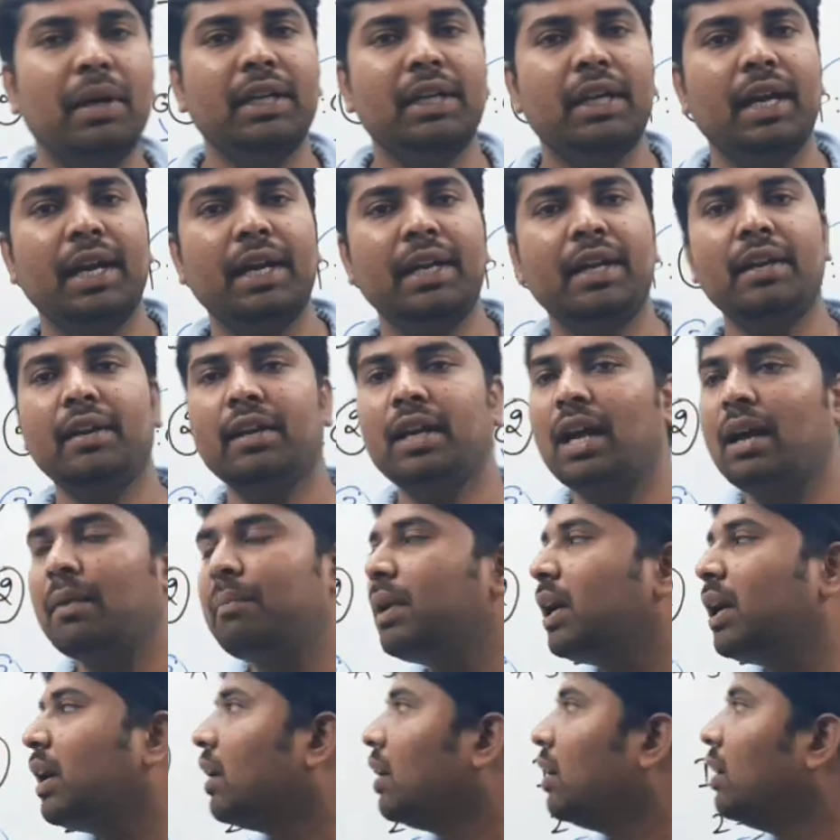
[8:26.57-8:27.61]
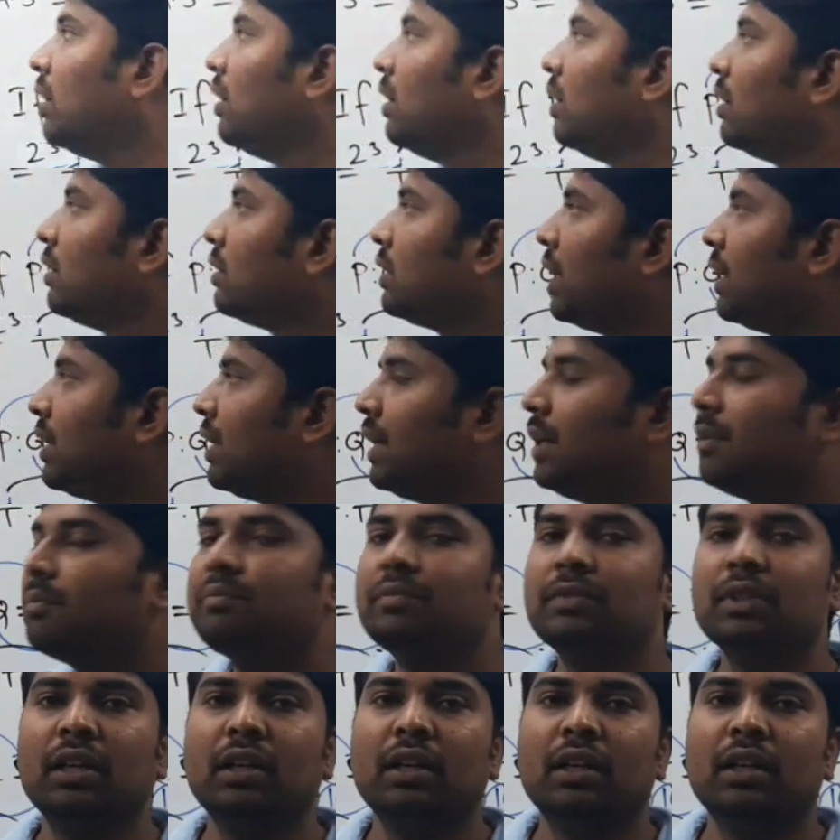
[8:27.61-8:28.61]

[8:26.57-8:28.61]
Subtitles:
18, 30.